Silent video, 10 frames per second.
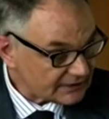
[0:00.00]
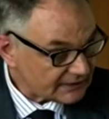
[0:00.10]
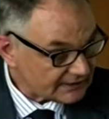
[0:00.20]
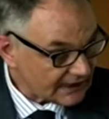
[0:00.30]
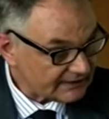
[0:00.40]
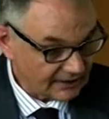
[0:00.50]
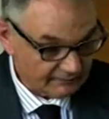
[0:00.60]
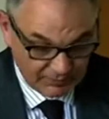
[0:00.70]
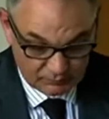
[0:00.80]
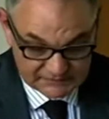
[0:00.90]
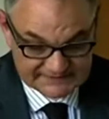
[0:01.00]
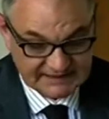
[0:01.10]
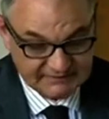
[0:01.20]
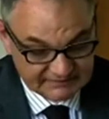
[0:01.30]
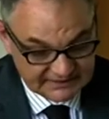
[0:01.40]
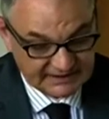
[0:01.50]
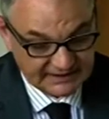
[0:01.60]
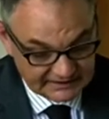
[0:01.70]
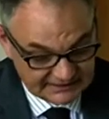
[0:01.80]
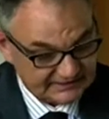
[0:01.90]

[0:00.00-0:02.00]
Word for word: that number was 78